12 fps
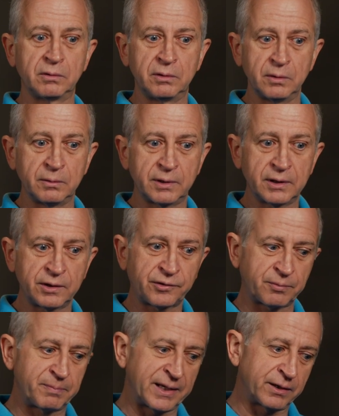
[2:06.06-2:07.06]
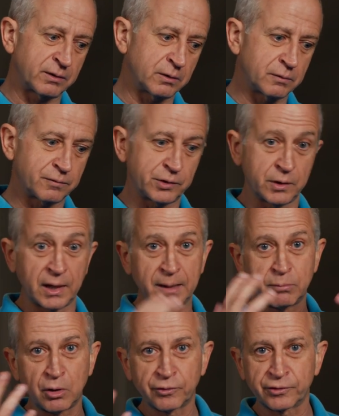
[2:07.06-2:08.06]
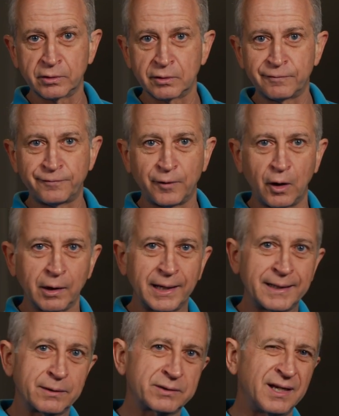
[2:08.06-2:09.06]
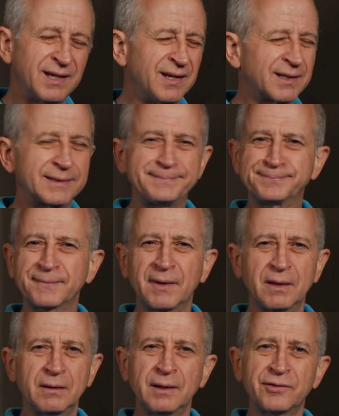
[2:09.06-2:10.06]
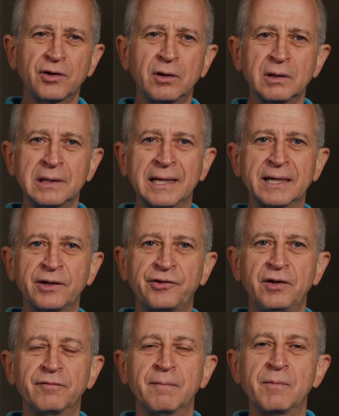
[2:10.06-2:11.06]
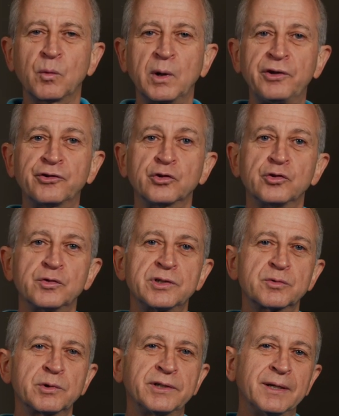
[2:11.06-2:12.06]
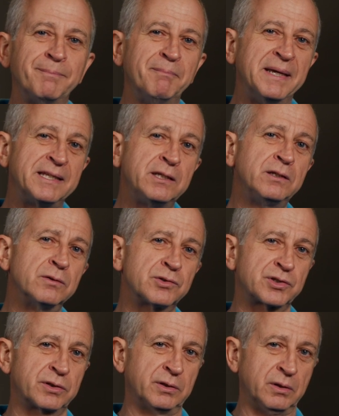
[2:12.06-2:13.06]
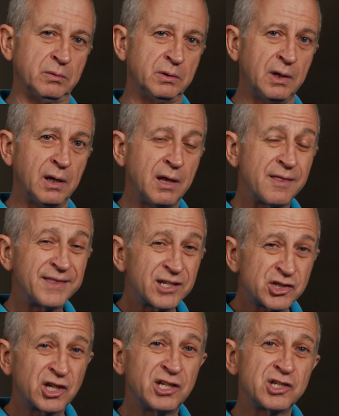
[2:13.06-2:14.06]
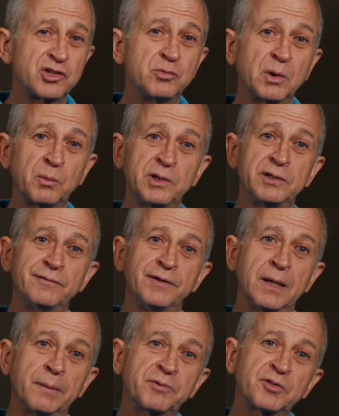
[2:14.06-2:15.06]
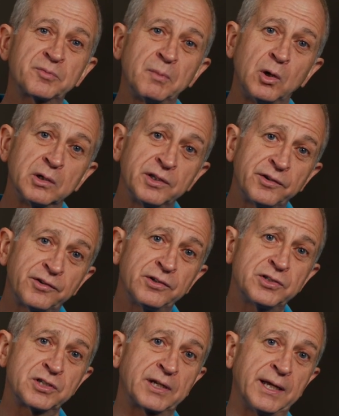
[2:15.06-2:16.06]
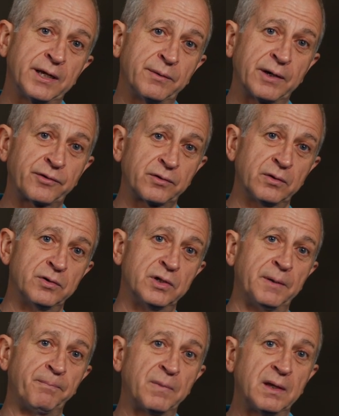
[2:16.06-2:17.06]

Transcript: to do this, bend over, your eyeball's going to fall out. That's all a legacy from the way surgeries were done many years ago. That changed when we developed small incision cataract surgery.